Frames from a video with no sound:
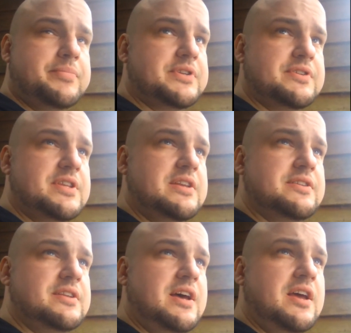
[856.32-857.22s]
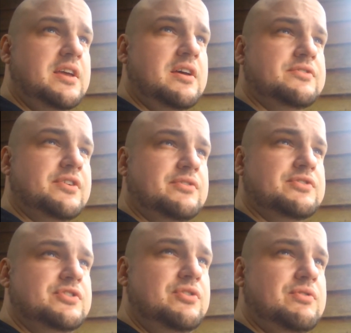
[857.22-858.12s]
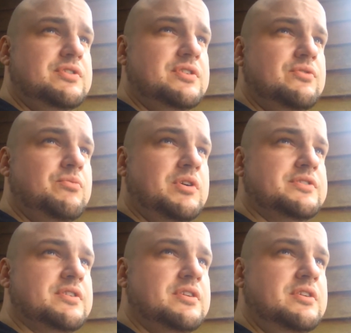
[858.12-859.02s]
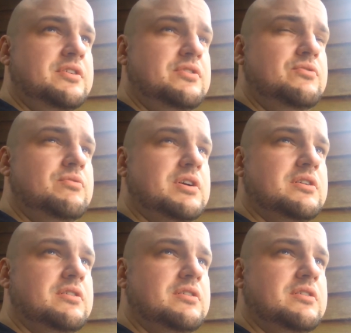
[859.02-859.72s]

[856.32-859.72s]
but at the end of the day, as long as you can do what you